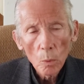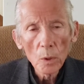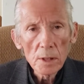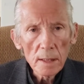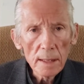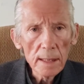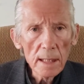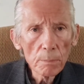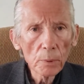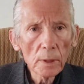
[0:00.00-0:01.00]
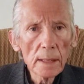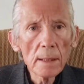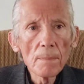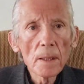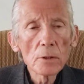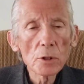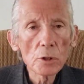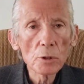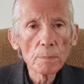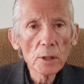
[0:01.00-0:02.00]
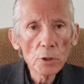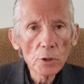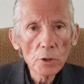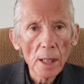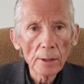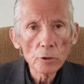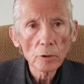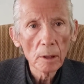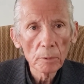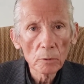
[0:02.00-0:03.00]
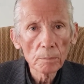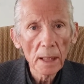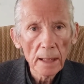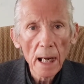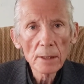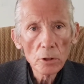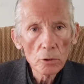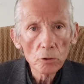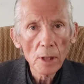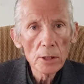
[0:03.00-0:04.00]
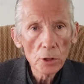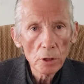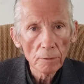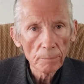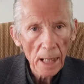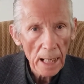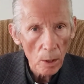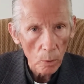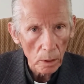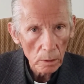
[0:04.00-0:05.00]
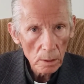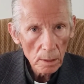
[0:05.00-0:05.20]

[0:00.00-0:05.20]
was deeply suspicious and troubled by concentration of power